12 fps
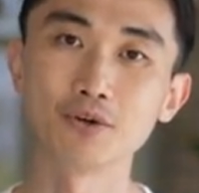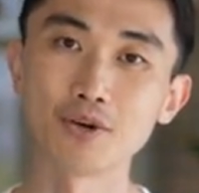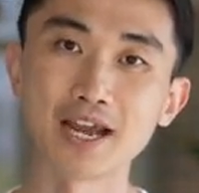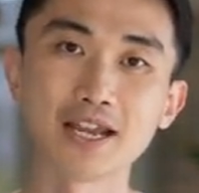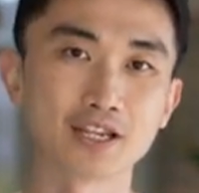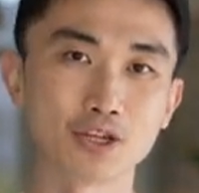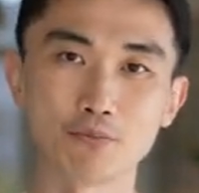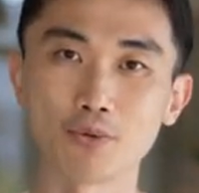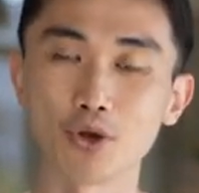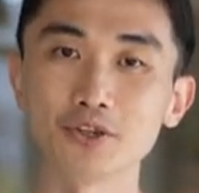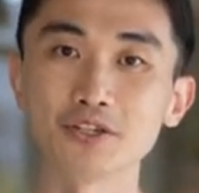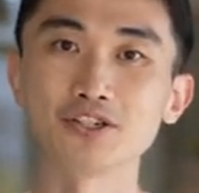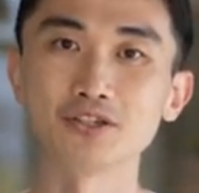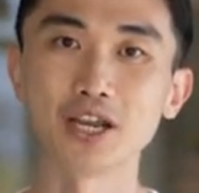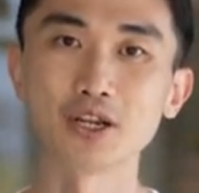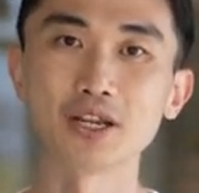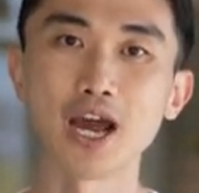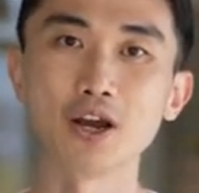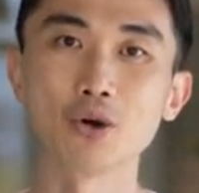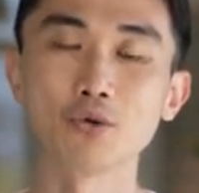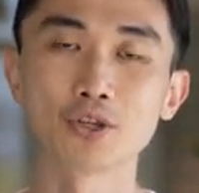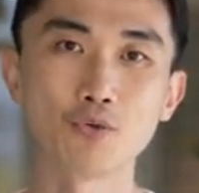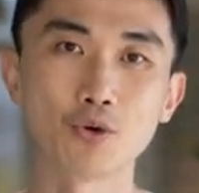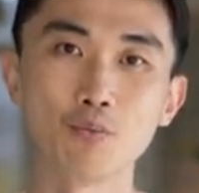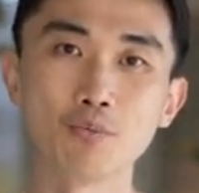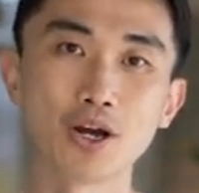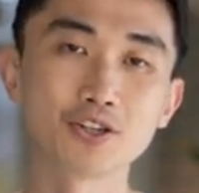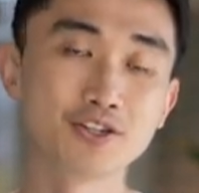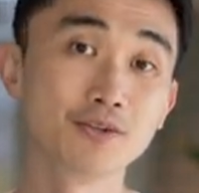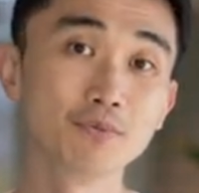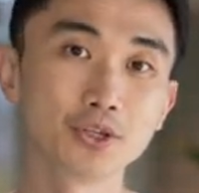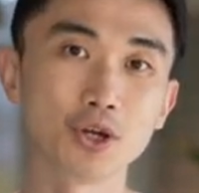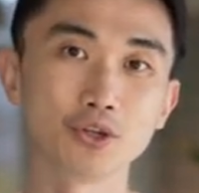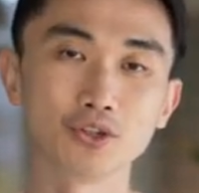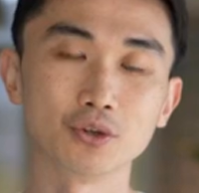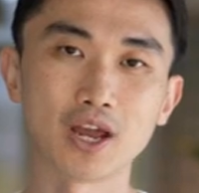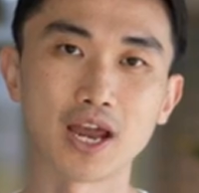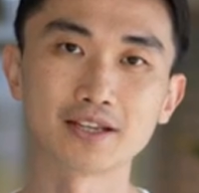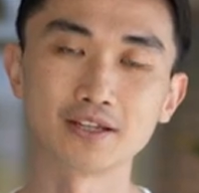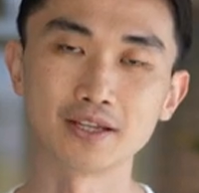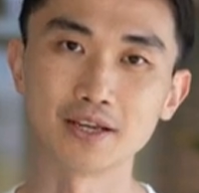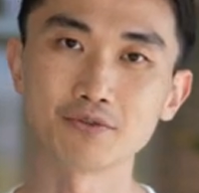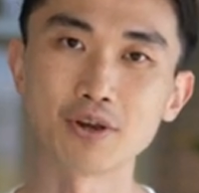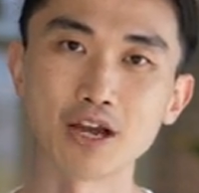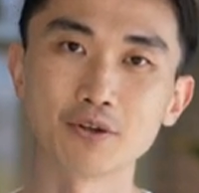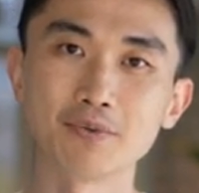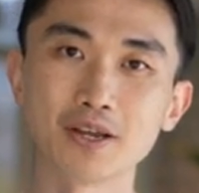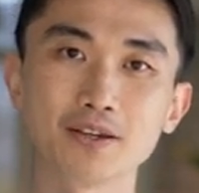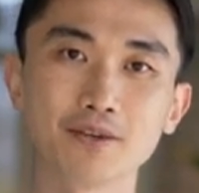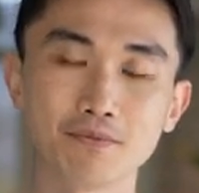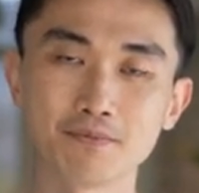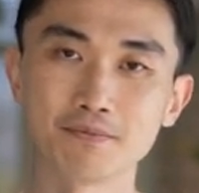creating components that are not only robust but also kind to the environment.